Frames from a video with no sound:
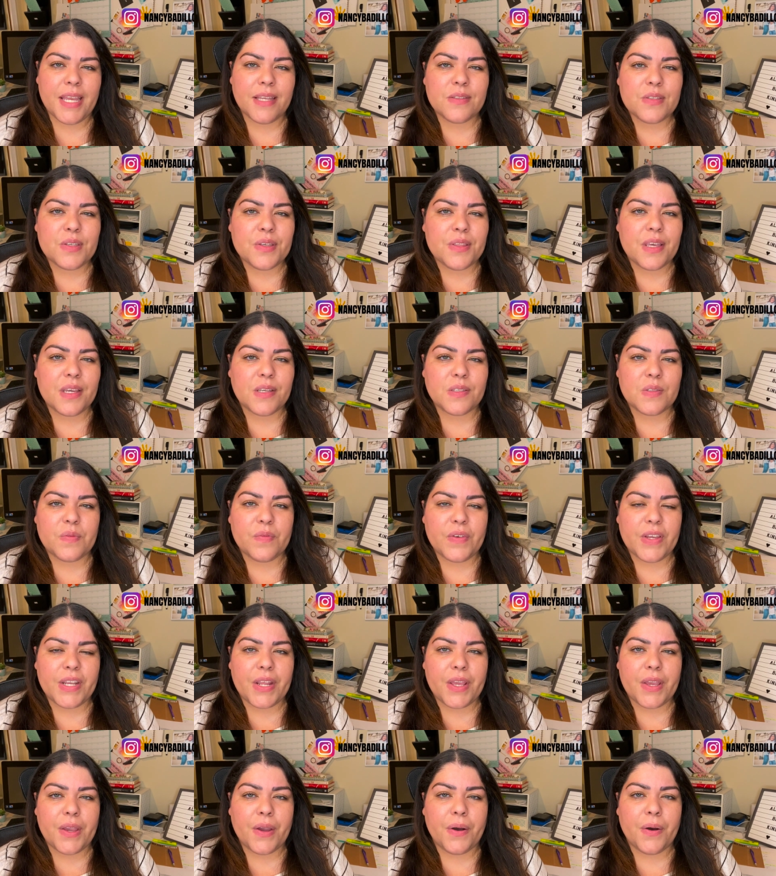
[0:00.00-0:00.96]
In today's
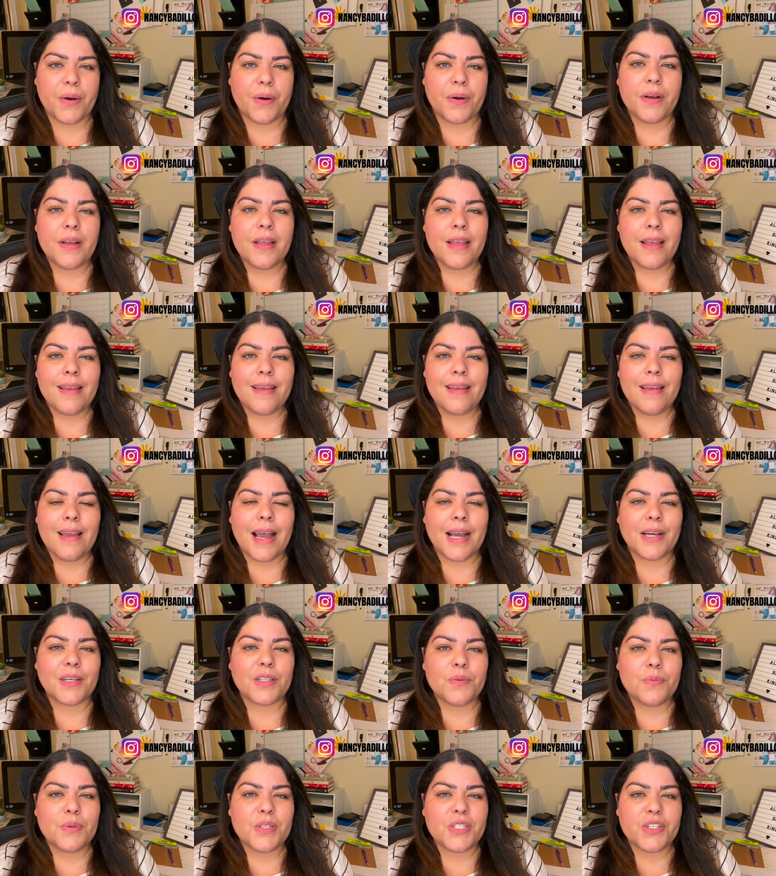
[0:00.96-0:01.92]
video,
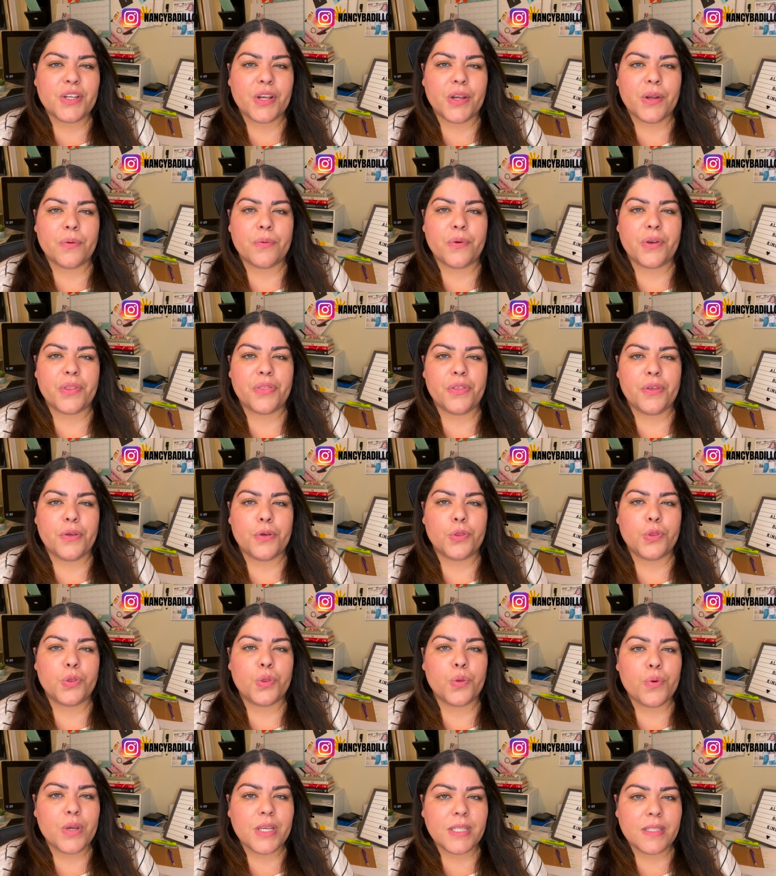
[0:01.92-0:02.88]
I'm going to be sharing with you
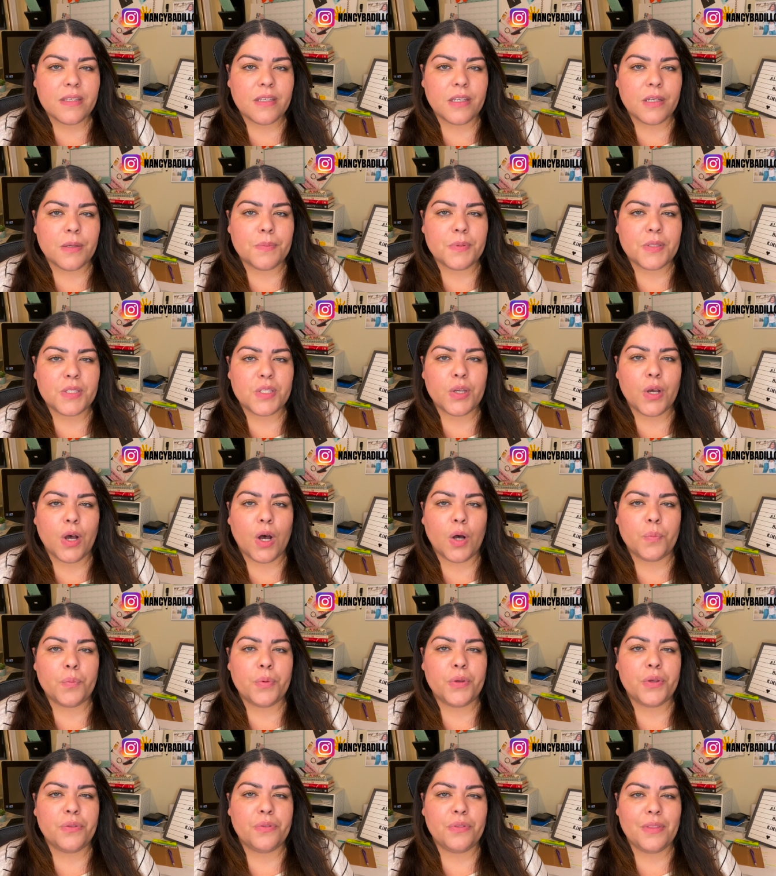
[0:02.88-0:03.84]
three tips to
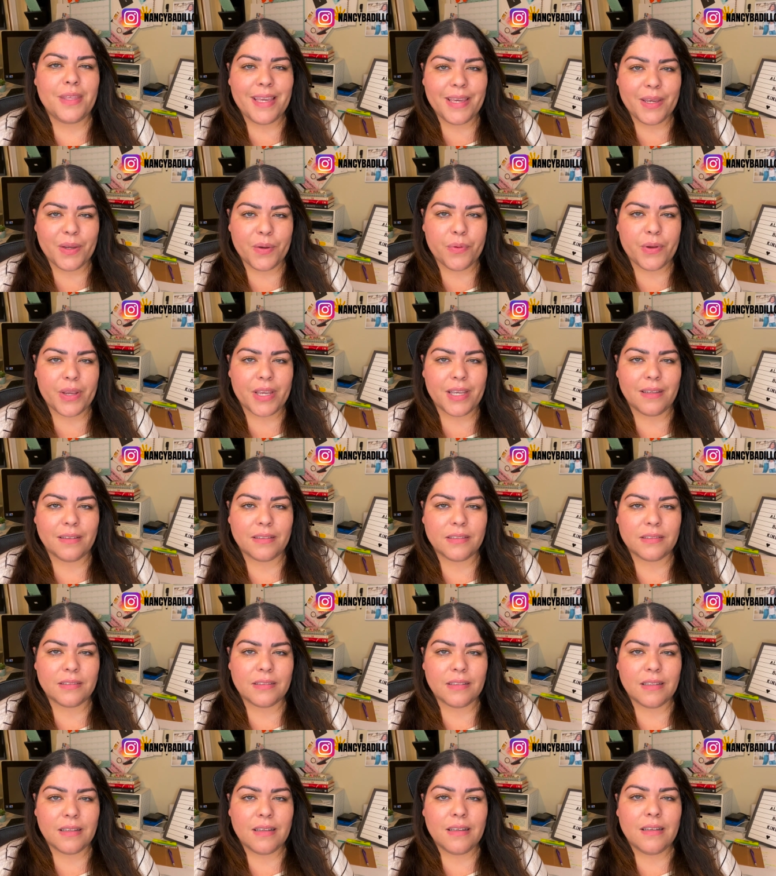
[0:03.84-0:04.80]
help you
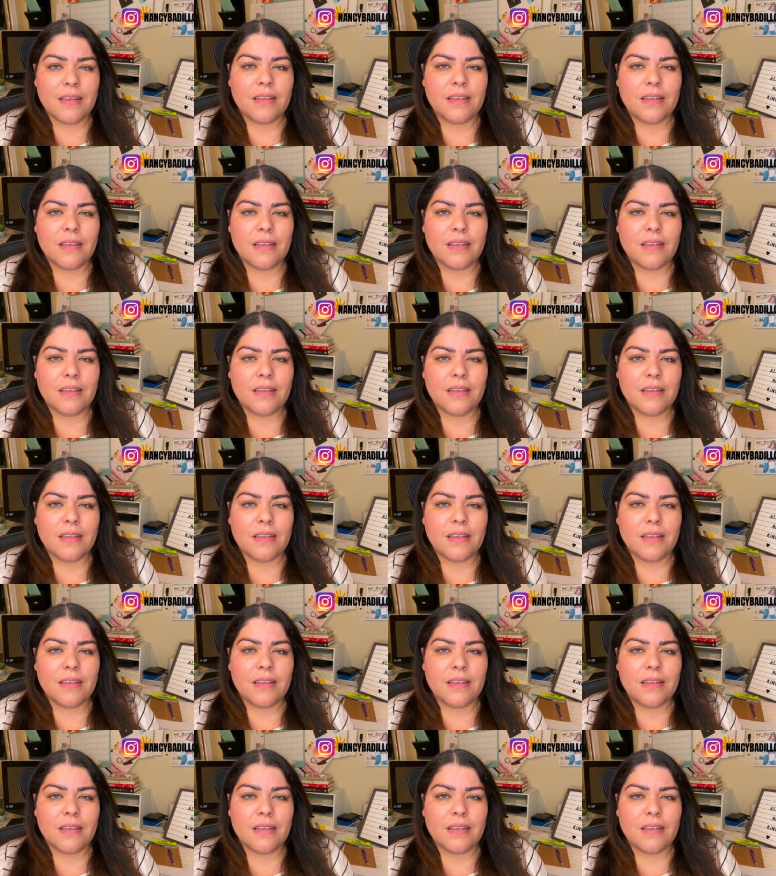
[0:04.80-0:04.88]
decrease